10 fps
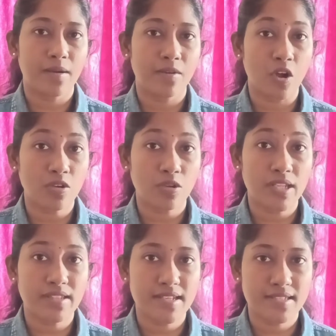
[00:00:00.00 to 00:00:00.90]
Not
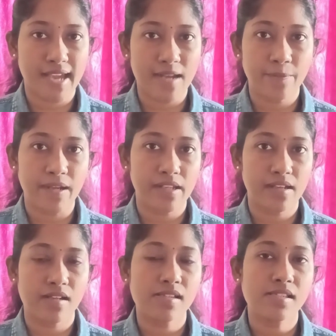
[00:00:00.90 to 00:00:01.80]
only these sand
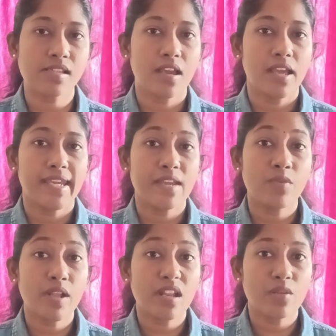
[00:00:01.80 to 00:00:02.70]
particles,
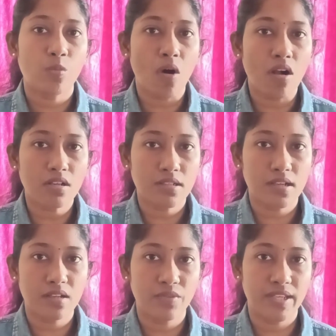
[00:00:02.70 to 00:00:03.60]
even in
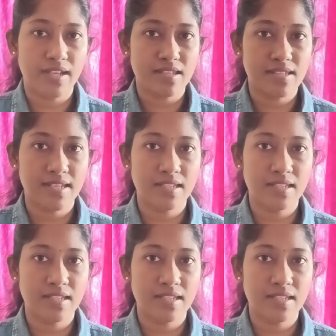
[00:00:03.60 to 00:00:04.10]
water we can see